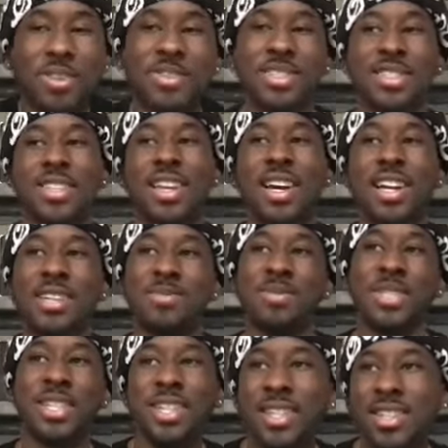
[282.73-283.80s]
was just like.
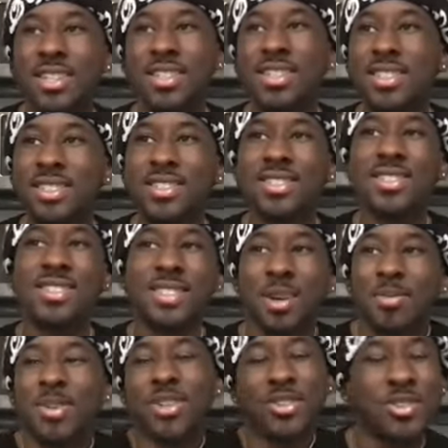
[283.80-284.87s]
This is just
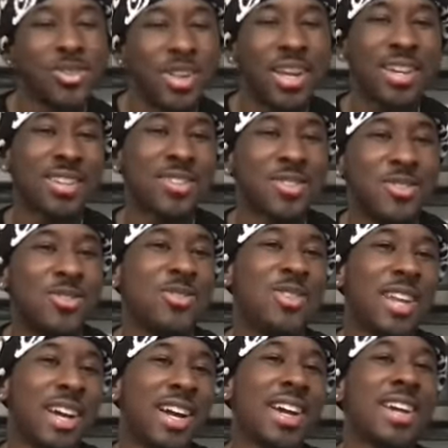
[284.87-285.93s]
something to do. Like it's cool.
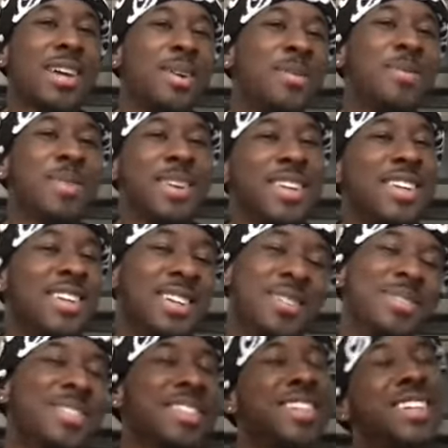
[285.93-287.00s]
Like I am funny. You know what
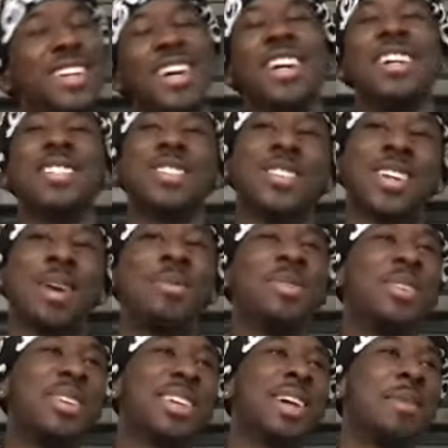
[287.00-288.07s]
I'm saying? So kept
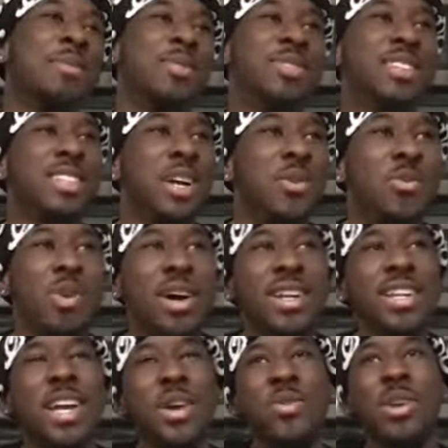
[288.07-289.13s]
doing it, kept doing it. Then one
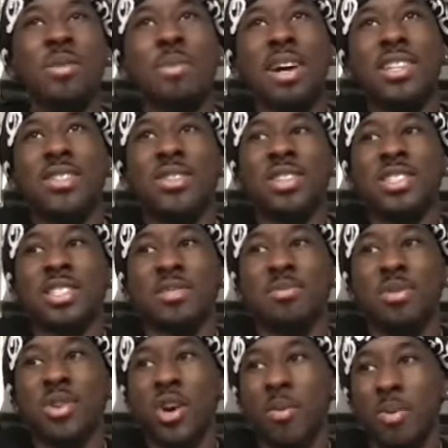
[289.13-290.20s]
day, one of my joints just
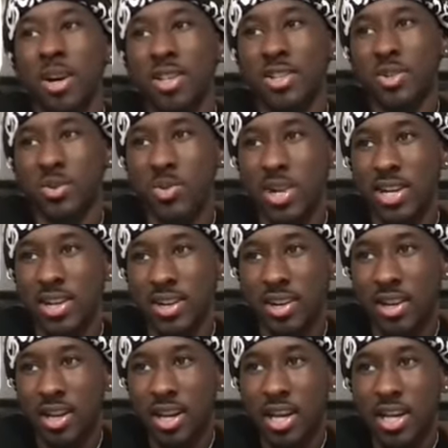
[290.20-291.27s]
blew up on
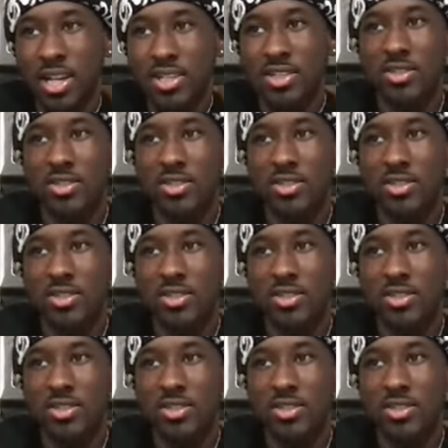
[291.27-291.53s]
Twitter. Cause